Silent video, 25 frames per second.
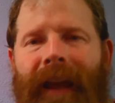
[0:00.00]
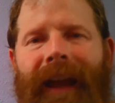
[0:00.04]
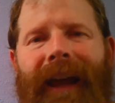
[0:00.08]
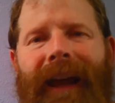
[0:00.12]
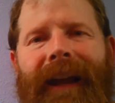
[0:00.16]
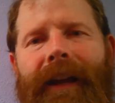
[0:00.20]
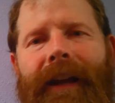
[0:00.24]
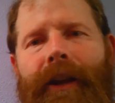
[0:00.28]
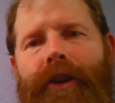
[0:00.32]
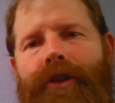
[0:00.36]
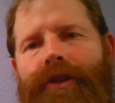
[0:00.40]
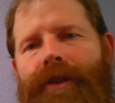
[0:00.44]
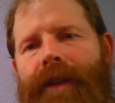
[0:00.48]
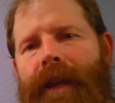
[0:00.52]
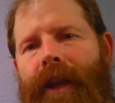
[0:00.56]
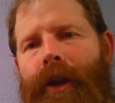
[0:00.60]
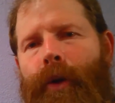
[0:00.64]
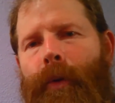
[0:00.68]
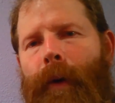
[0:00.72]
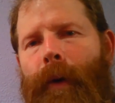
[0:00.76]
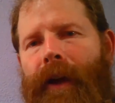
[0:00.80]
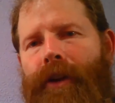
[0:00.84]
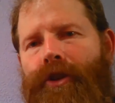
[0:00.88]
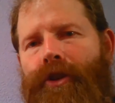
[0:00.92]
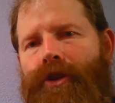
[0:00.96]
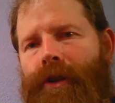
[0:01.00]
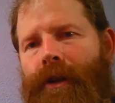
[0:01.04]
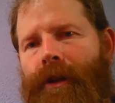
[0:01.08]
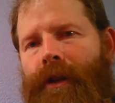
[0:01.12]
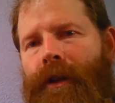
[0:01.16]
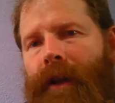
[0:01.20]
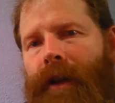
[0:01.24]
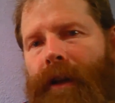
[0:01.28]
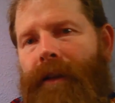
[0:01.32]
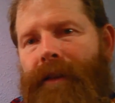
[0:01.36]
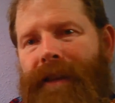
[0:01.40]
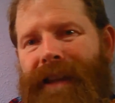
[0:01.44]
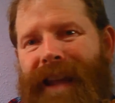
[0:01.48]
And here's the equation.
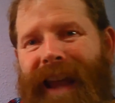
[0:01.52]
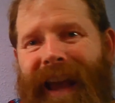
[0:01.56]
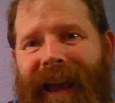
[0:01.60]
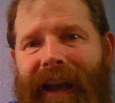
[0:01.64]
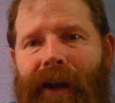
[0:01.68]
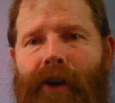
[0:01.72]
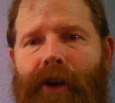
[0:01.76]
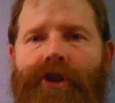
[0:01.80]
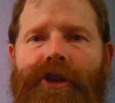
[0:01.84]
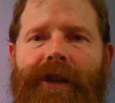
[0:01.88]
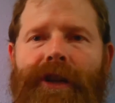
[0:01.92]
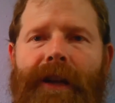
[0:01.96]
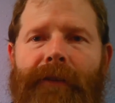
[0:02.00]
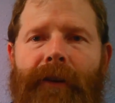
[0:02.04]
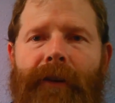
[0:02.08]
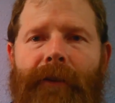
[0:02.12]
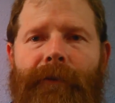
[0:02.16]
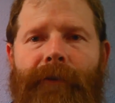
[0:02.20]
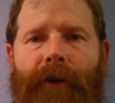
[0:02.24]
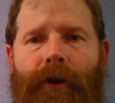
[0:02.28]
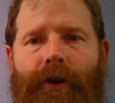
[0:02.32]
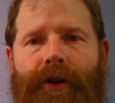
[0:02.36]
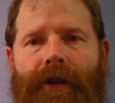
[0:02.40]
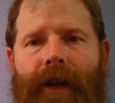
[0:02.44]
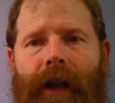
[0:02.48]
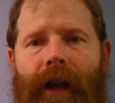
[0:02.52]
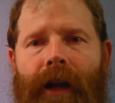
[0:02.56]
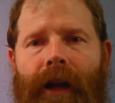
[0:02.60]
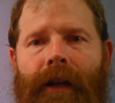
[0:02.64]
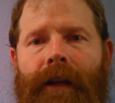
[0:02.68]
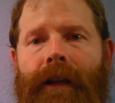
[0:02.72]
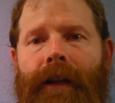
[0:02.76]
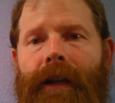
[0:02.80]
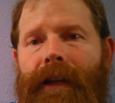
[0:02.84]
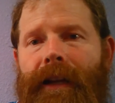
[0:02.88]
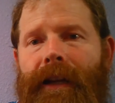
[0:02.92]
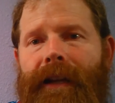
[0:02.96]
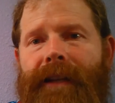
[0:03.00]
The energy of a photon
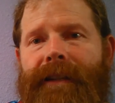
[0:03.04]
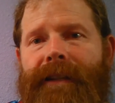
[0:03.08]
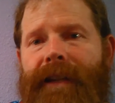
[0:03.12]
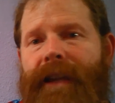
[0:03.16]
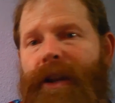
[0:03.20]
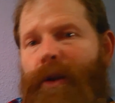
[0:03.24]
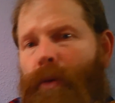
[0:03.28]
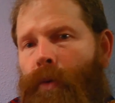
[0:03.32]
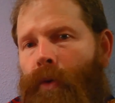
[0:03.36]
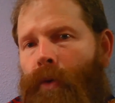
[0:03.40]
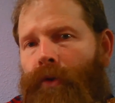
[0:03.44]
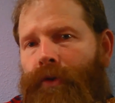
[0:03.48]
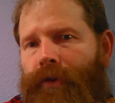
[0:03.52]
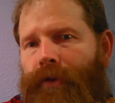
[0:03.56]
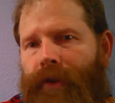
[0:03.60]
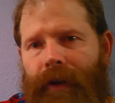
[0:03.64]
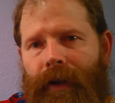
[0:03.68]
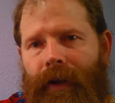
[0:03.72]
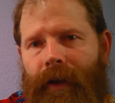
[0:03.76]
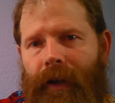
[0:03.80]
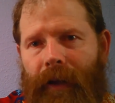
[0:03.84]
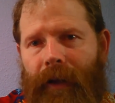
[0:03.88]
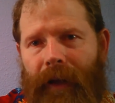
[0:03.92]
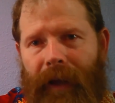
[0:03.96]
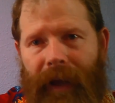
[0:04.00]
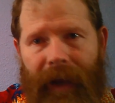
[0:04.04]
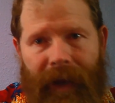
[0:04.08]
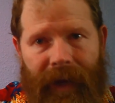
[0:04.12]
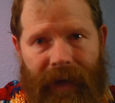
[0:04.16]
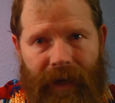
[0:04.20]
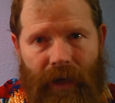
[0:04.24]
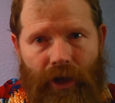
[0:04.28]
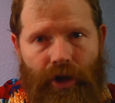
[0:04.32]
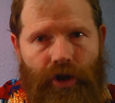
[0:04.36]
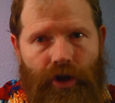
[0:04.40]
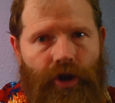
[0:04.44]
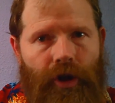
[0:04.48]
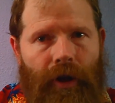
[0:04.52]
is equal to
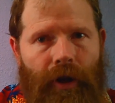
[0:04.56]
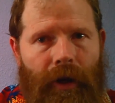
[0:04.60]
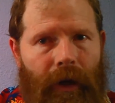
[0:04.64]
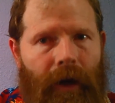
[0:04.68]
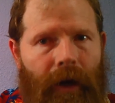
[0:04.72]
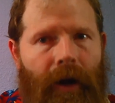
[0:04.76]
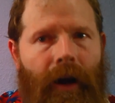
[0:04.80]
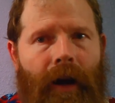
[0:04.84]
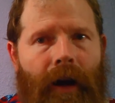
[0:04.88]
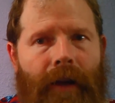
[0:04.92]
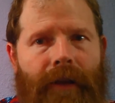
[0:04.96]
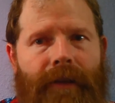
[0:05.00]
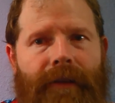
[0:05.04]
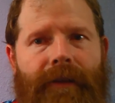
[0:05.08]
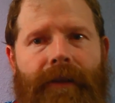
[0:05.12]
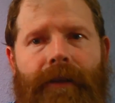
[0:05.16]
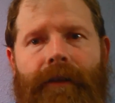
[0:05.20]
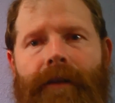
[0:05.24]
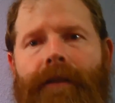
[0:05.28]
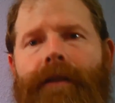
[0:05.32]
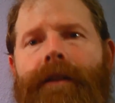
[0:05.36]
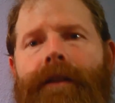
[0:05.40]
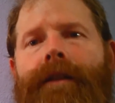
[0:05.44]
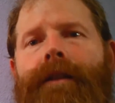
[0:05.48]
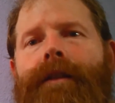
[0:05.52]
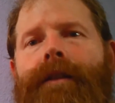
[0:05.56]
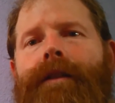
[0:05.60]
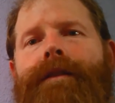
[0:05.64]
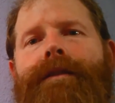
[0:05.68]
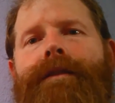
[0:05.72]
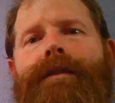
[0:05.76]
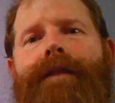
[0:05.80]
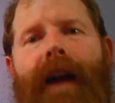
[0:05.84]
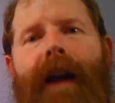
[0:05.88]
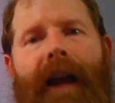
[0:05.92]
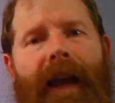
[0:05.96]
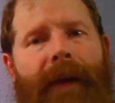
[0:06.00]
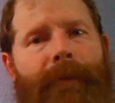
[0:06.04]
h, a constant,
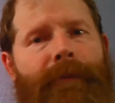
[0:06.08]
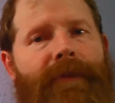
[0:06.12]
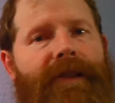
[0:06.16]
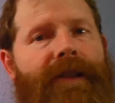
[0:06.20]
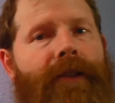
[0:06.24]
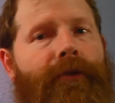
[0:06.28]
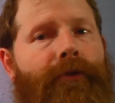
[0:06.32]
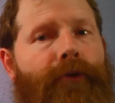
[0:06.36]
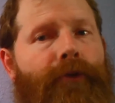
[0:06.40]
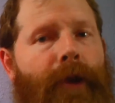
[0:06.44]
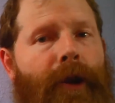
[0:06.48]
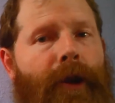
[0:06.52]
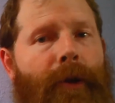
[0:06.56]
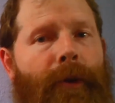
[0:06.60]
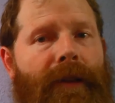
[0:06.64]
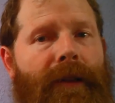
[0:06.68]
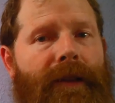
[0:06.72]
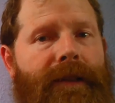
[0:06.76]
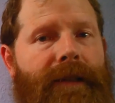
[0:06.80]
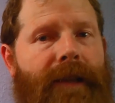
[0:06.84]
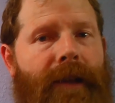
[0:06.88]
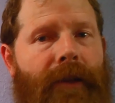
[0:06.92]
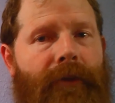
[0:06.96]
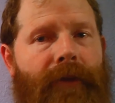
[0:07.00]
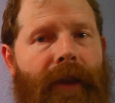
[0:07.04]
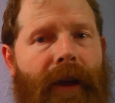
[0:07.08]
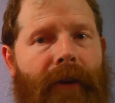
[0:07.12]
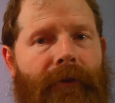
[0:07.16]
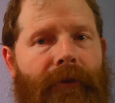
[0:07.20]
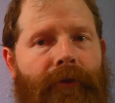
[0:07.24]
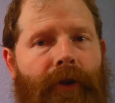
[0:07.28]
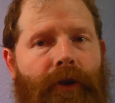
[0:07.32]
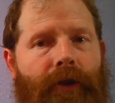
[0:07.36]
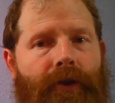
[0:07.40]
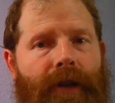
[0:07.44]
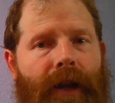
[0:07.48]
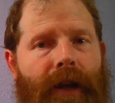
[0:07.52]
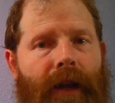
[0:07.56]
times the frequency of that
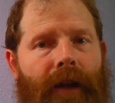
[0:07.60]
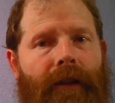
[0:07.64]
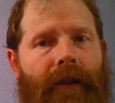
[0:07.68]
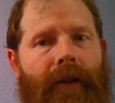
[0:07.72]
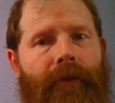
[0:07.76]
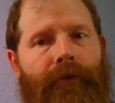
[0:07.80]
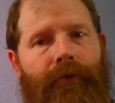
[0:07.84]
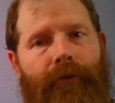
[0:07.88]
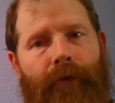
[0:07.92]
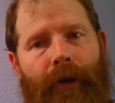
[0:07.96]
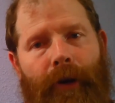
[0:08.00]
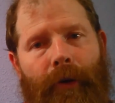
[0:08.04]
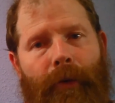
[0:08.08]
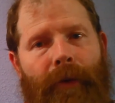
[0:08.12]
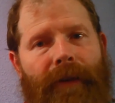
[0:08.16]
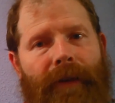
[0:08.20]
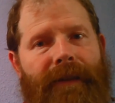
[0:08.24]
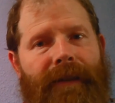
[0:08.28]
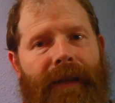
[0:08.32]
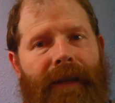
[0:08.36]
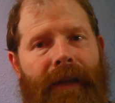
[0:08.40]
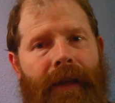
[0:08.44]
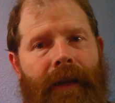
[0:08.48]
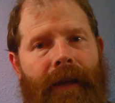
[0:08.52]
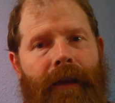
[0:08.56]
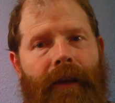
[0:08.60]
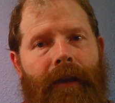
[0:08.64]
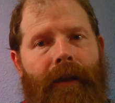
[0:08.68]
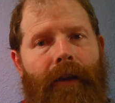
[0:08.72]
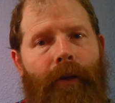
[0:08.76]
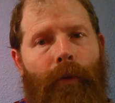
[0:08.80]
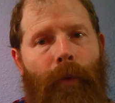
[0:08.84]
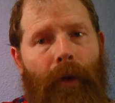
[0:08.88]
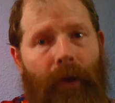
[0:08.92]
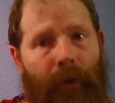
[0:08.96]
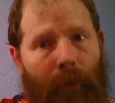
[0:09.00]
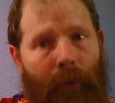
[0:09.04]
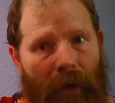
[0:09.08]
photon, the frequency
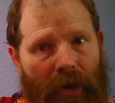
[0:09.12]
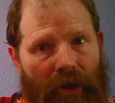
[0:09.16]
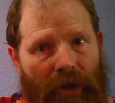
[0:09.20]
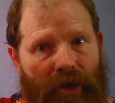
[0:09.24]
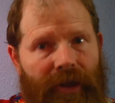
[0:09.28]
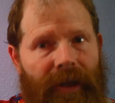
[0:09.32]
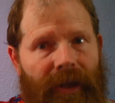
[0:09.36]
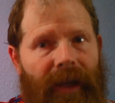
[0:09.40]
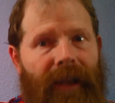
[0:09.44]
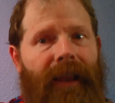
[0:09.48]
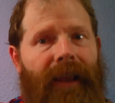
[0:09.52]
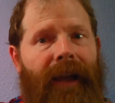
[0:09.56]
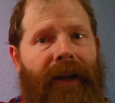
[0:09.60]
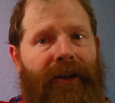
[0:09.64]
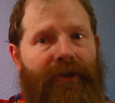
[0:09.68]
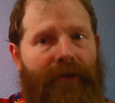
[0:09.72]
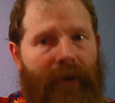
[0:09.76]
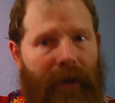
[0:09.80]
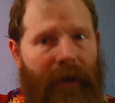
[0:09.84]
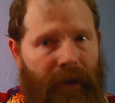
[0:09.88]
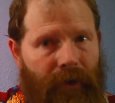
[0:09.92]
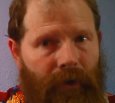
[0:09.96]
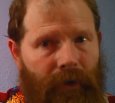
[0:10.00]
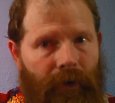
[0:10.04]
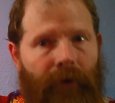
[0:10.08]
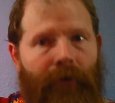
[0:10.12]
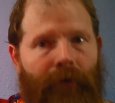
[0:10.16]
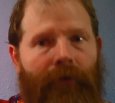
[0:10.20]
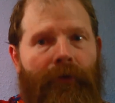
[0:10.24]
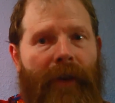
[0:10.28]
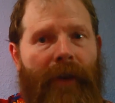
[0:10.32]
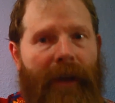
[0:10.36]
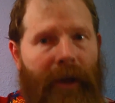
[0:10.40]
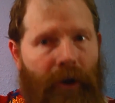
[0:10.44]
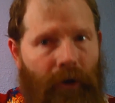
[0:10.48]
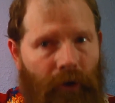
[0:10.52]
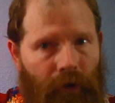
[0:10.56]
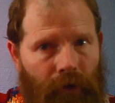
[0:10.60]
with which the electric
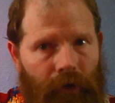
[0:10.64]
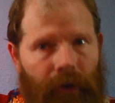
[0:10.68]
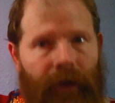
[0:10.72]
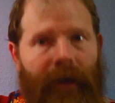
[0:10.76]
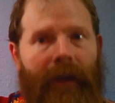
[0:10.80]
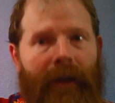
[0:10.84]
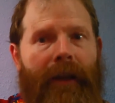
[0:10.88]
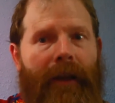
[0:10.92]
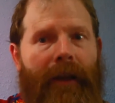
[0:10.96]
field